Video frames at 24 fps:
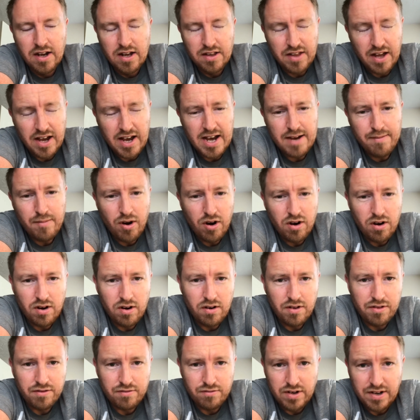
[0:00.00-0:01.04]
that
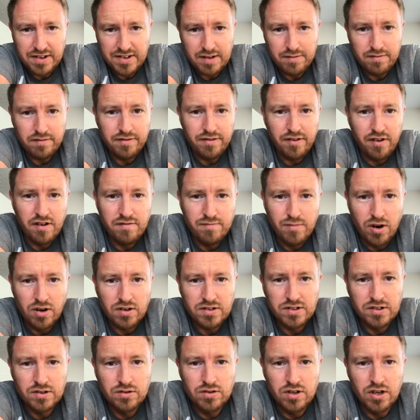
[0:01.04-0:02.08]
MR375
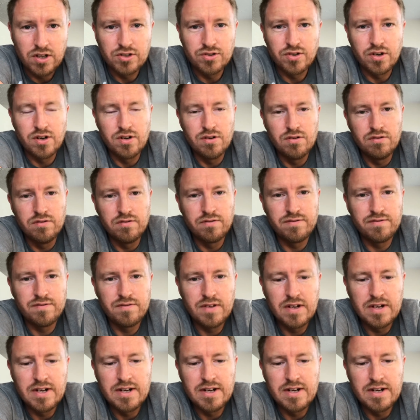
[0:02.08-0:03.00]
Mark II that I drove